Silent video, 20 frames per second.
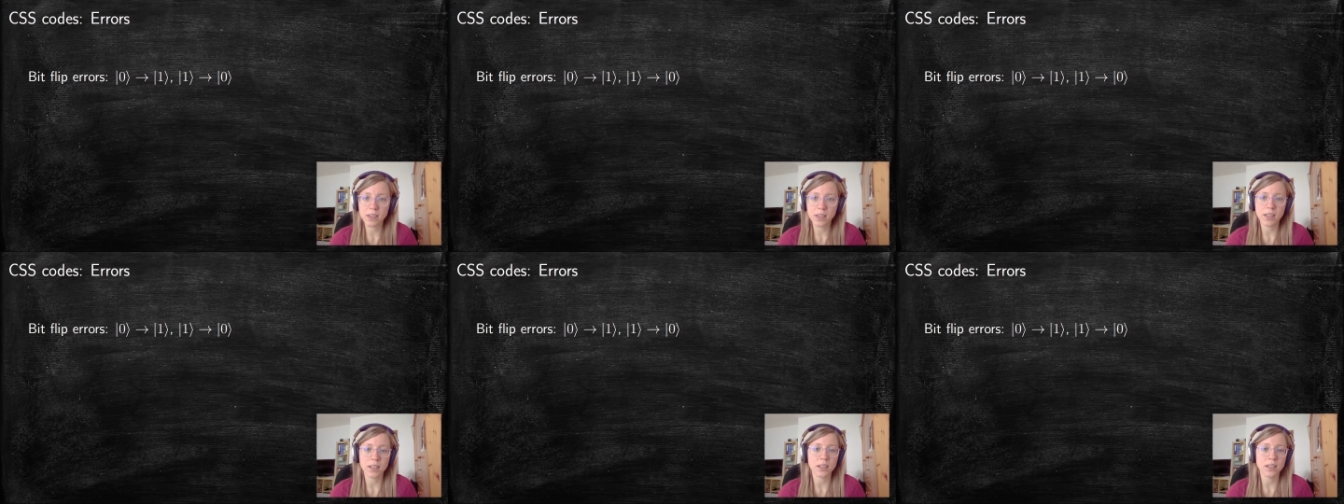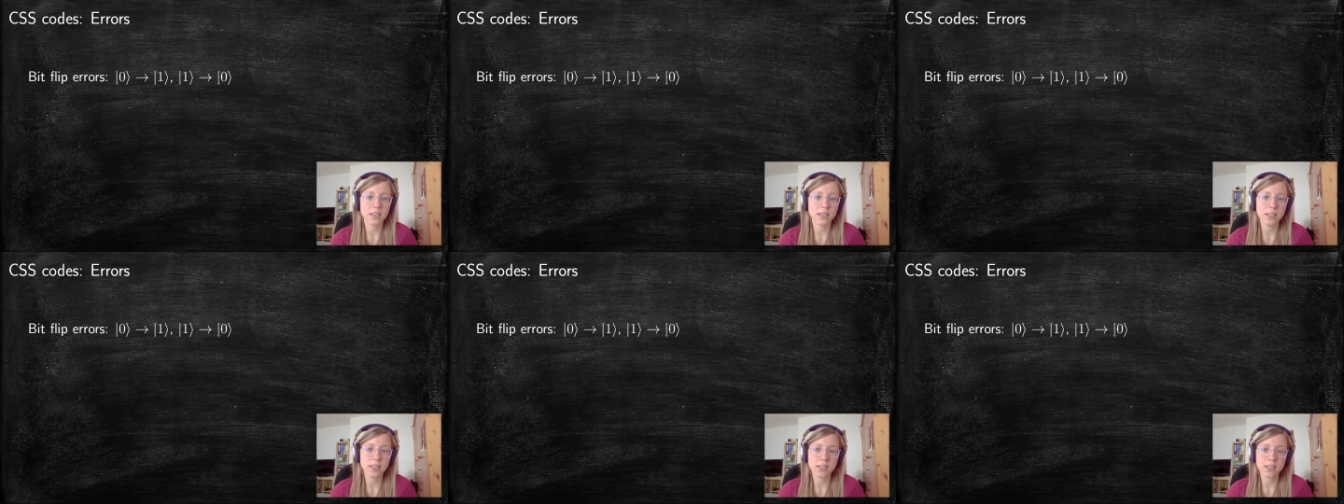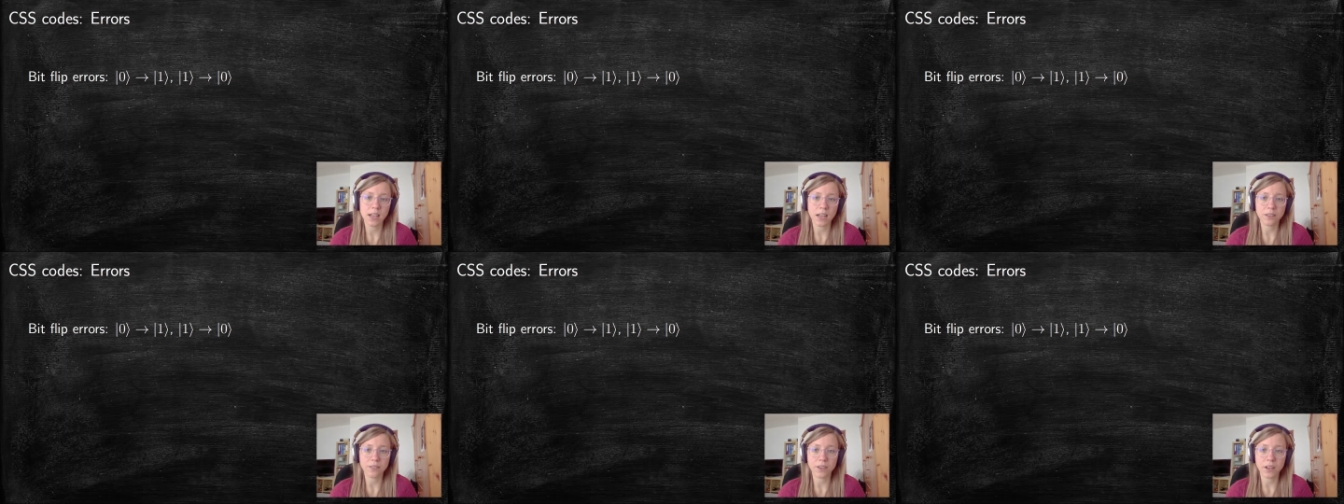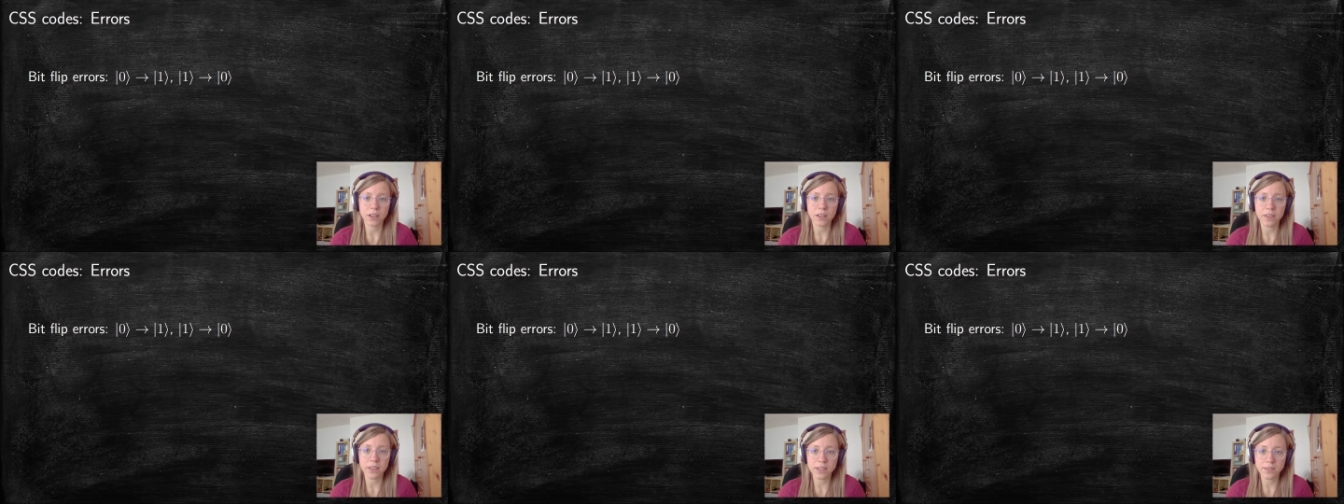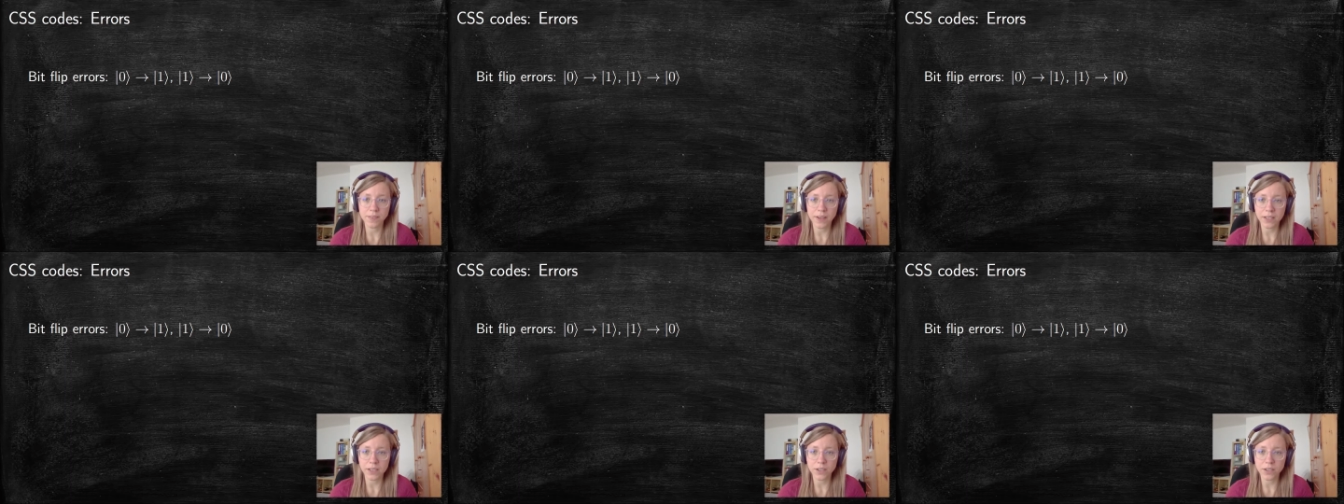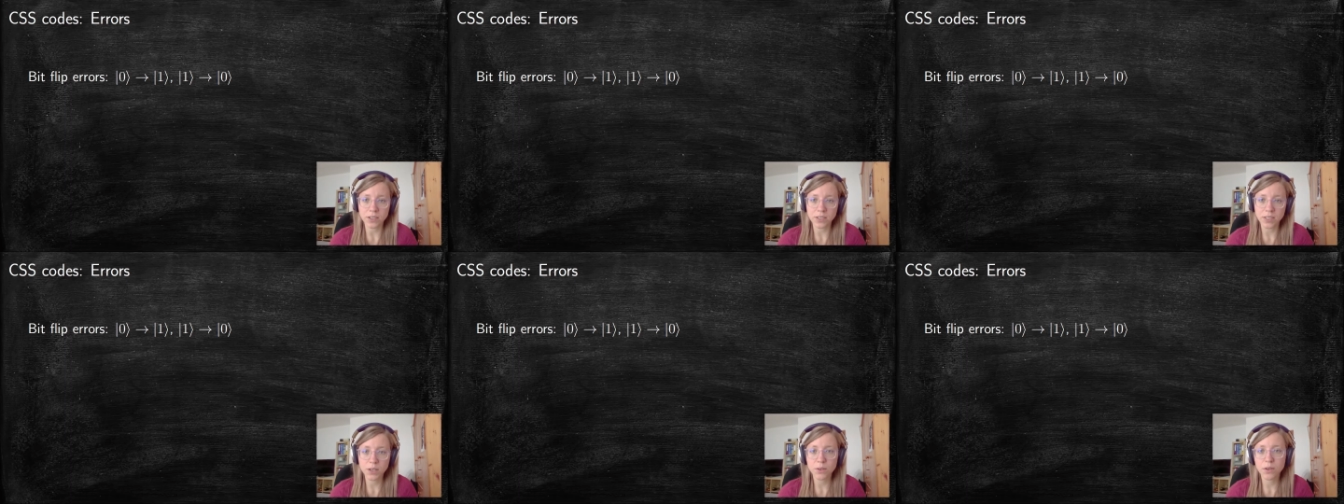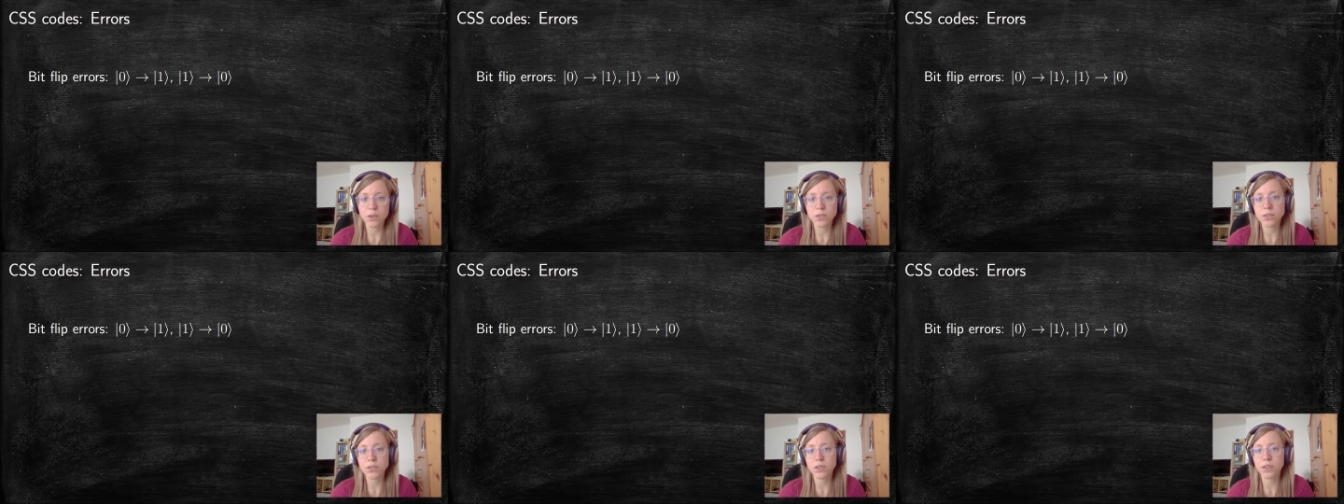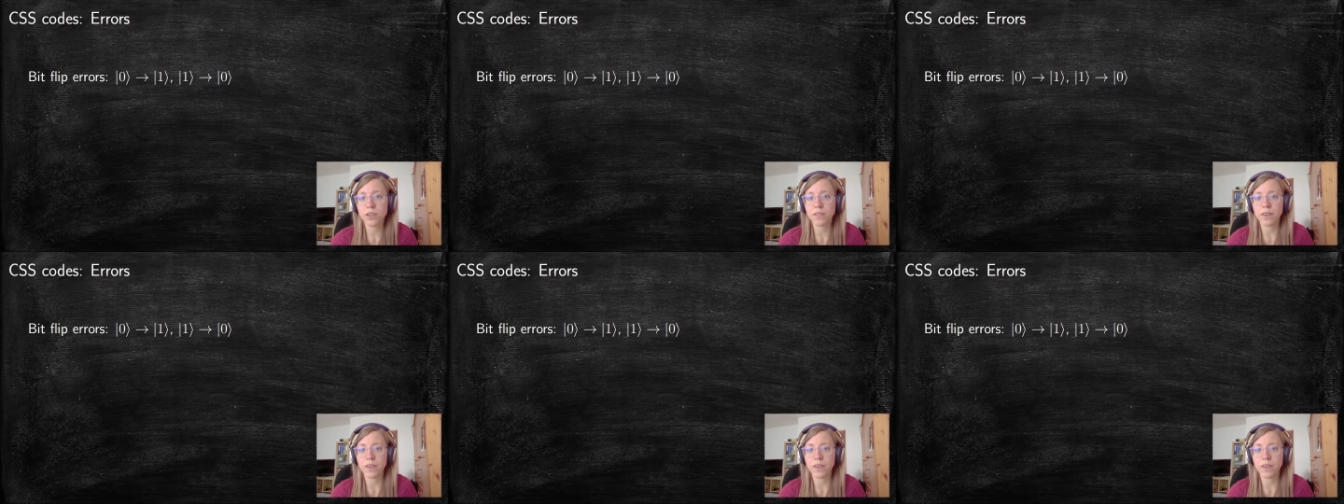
the vector 0 to